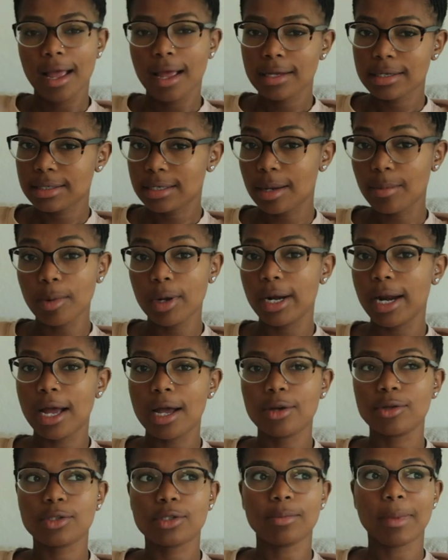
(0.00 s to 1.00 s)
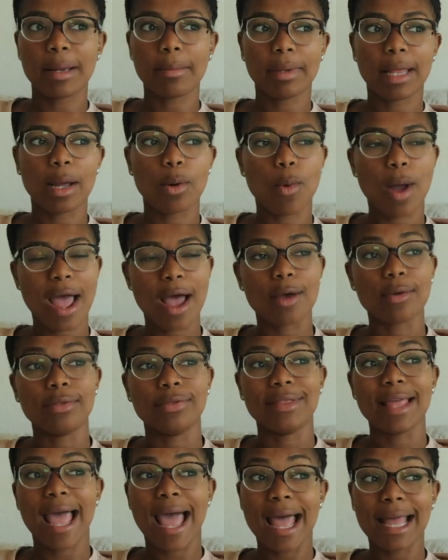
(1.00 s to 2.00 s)
Someone else might be like, wow,
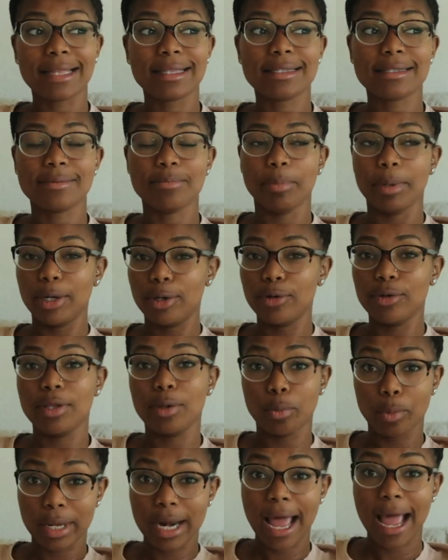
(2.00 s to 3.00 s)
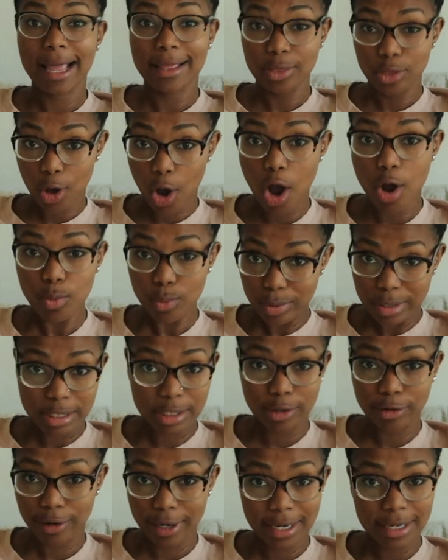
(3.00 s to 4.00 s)
that's better than what I thought was
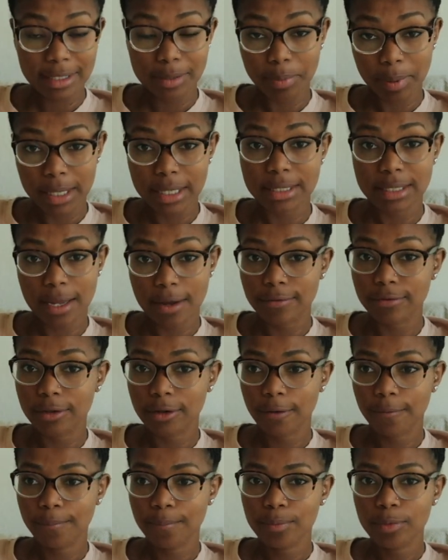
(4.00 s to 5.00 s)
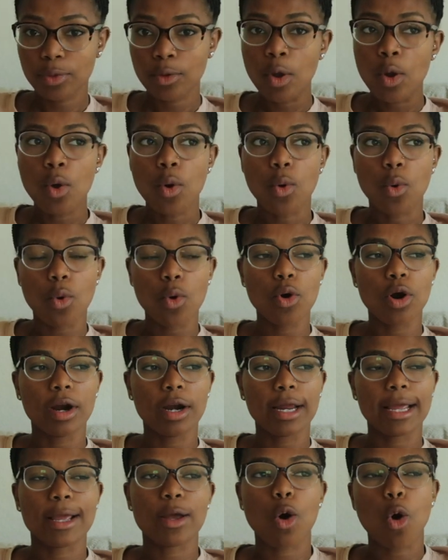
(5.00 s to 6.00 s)
the greatest place ever. Or
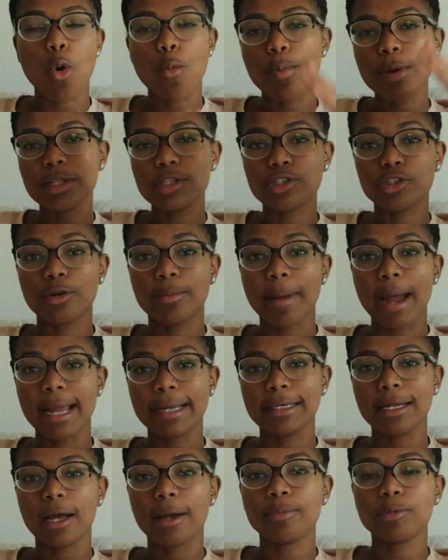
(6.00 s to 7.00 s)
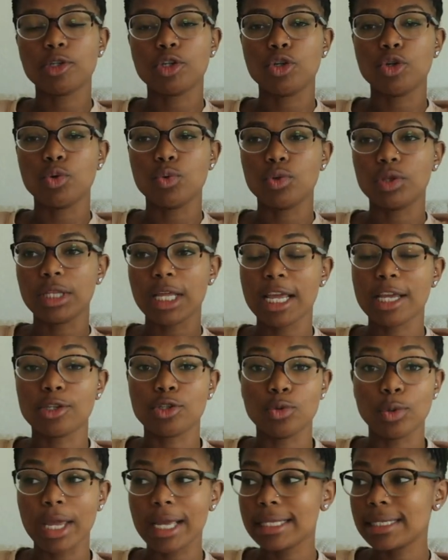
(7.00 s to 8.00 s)
it opens your mind up to new things.
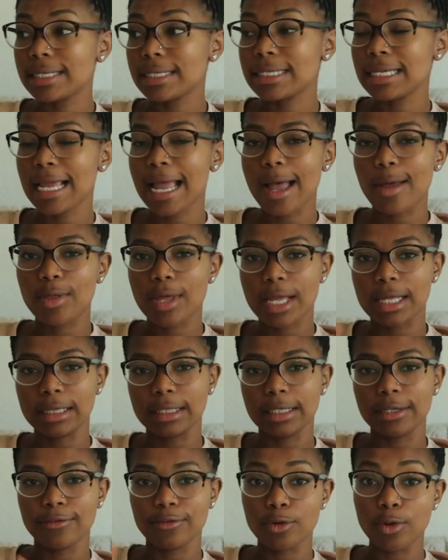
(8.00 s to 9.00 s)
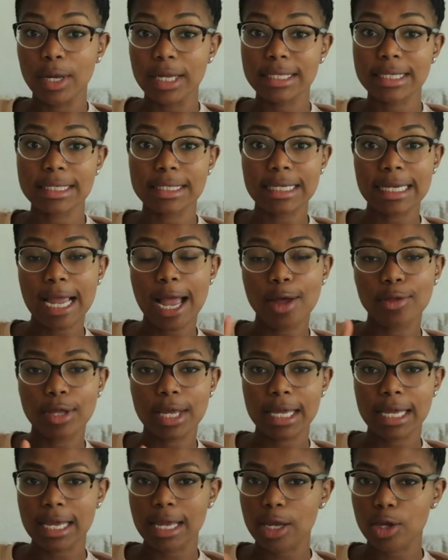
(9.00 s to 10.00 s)
You get to see how they live. You get to see how they
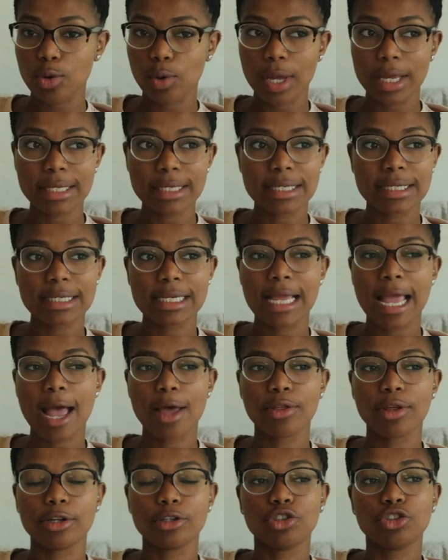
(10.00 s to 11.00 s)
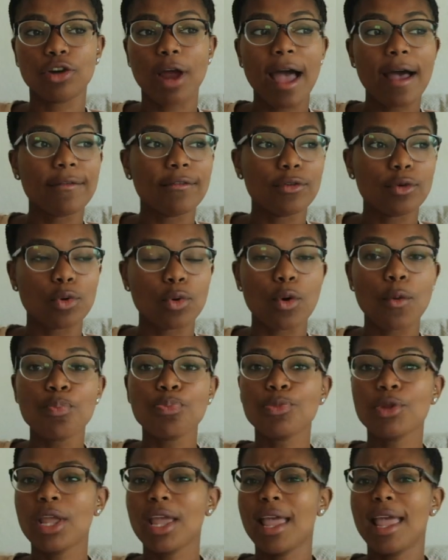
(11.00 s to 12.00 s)
eat. You get to see how they travel.
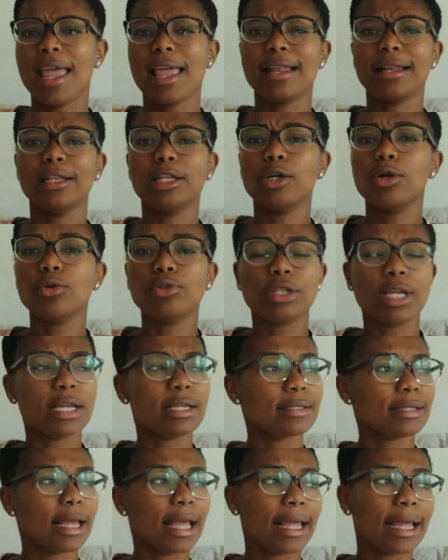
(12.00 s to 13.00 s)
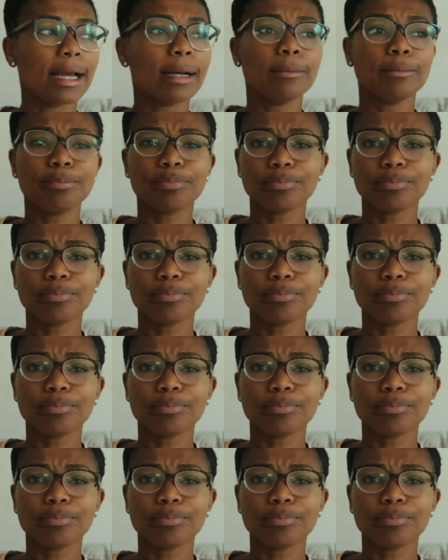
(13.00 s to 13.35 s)
And little things like